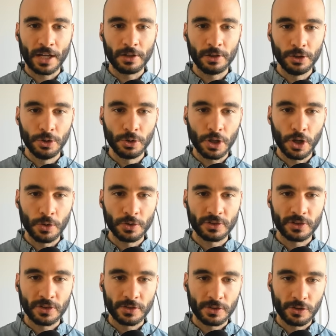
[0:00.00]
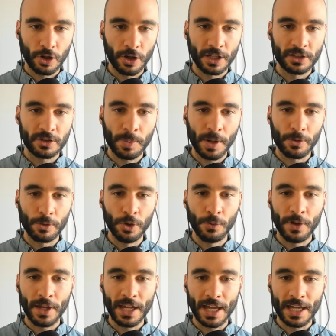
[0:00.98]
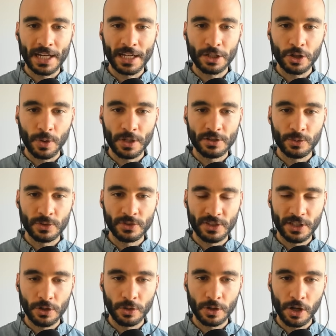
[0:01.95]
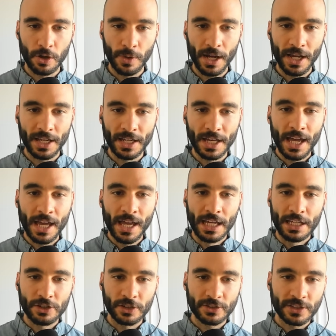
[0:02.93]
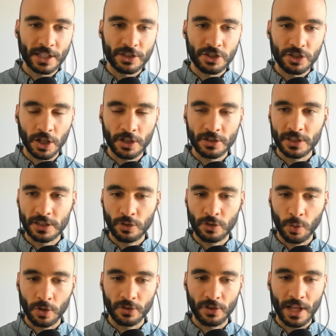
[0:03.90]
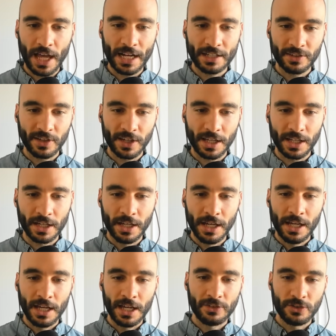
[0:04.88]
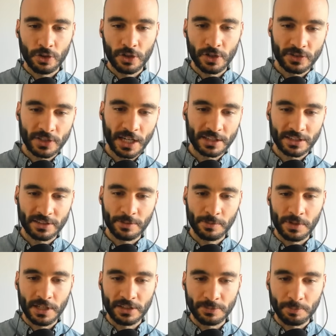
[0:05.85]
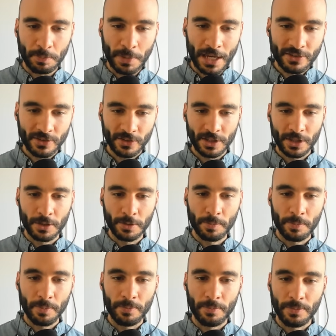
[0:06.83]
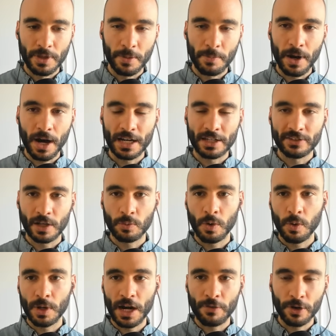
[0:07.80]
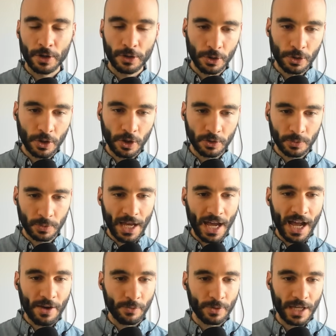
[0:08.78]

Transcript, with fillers: glucose turning to pyruvate and then going to acetyl-CoA, it just gets shunted towards lactate. And so you just get this basically the body's like, well, whatever glucose we have